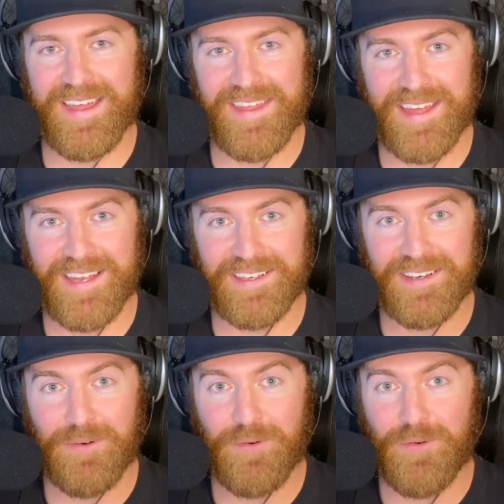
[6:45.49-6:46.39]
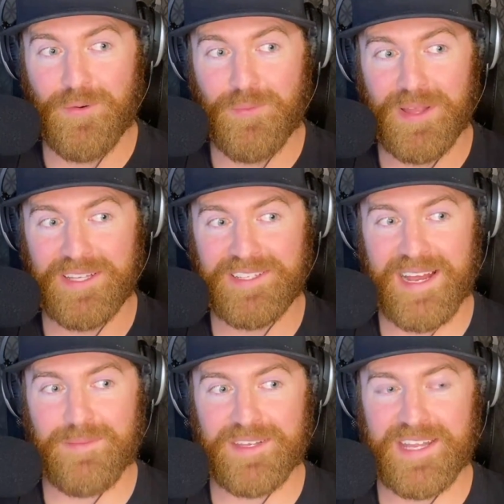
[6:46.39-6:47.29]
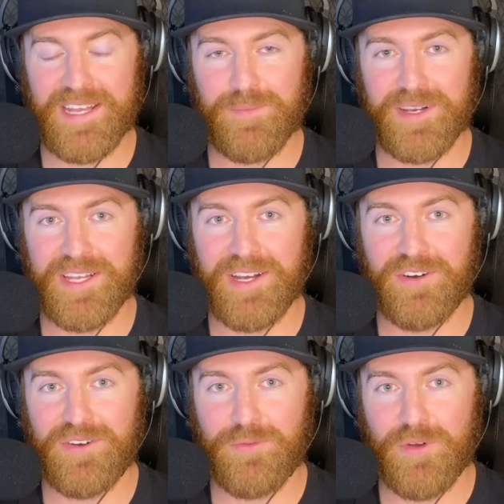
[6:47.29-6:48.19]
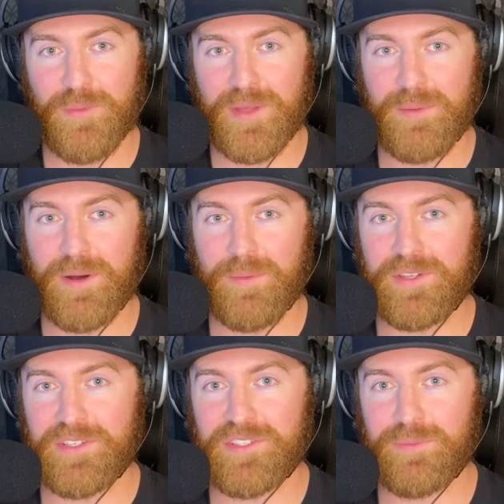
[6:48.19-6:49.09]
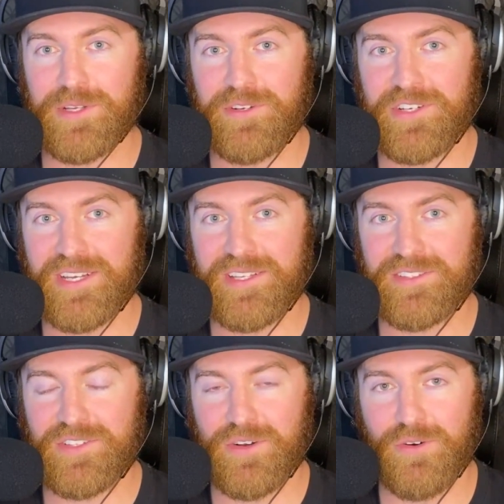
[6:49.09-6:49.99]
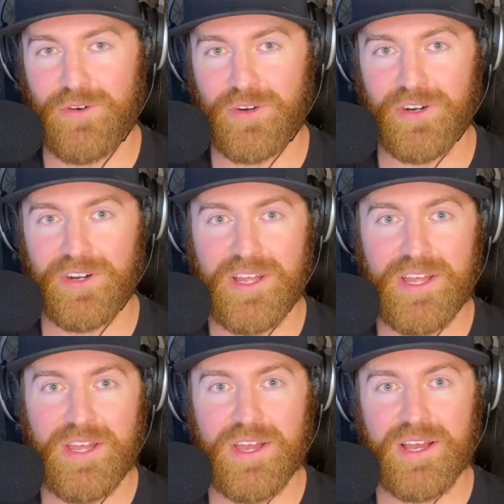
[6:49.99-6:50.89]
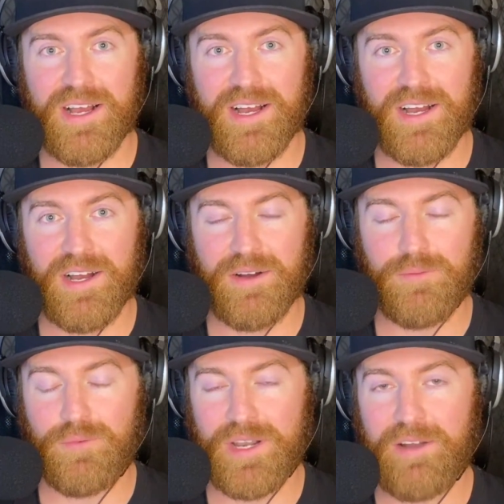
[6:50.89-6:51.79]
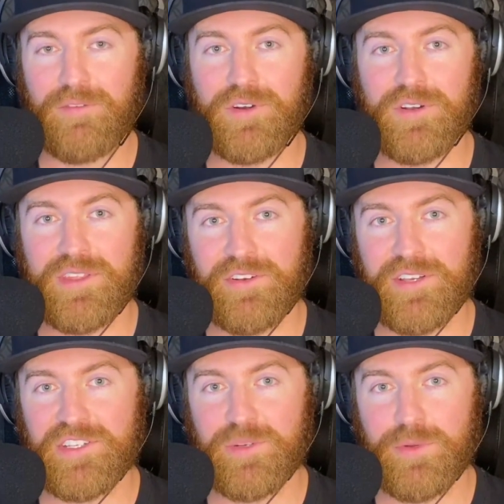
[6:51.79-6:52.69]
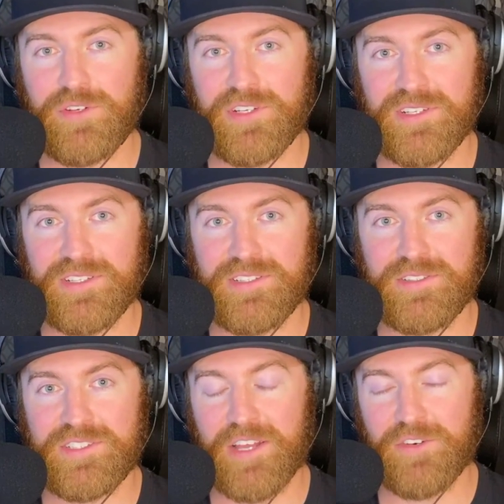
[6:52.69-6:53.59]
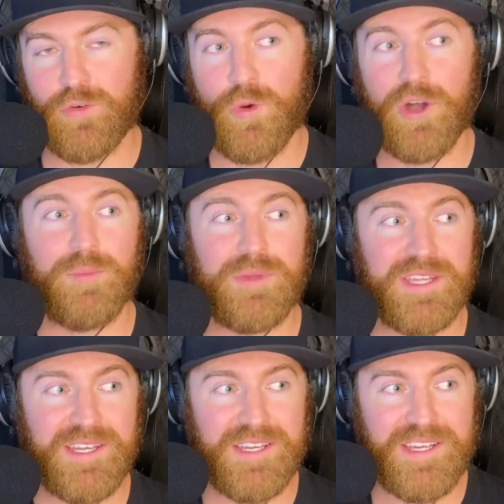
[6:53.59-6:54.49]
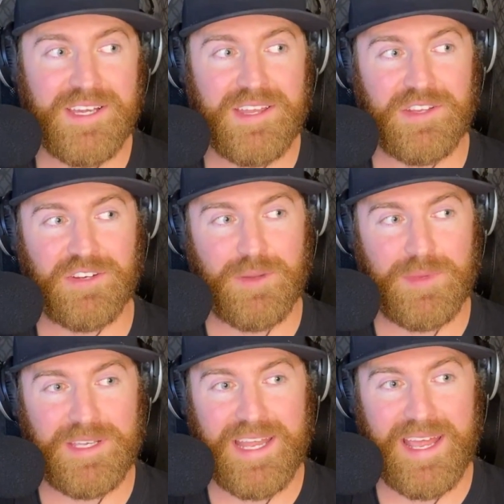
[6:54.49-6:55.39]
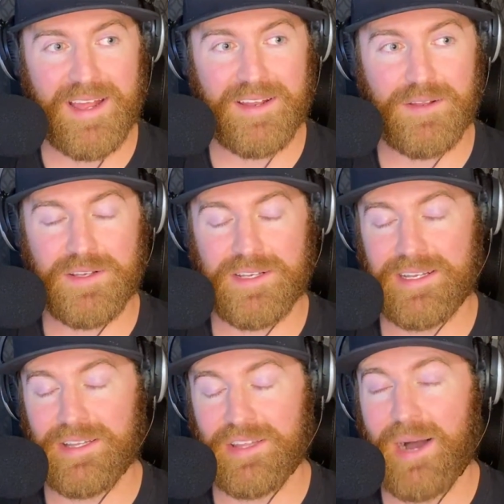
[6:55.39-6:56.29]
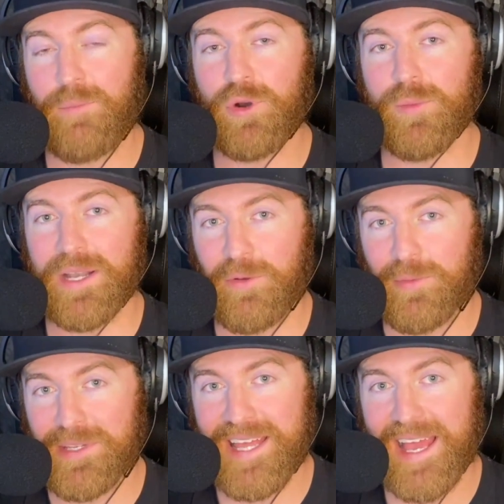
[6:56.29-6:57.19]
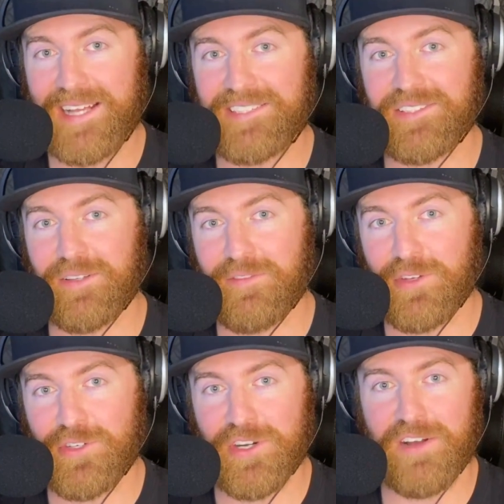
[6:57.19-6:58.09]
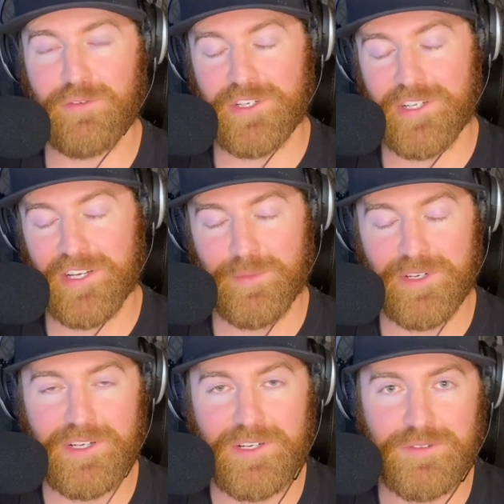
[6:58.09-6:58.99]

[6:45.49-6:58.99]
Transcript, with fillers: and then by the time they take money out with minimum distributions or uh, whatever their distribution schedule will be, they're going to be ta- a lot more money will be taxed in the future off retirement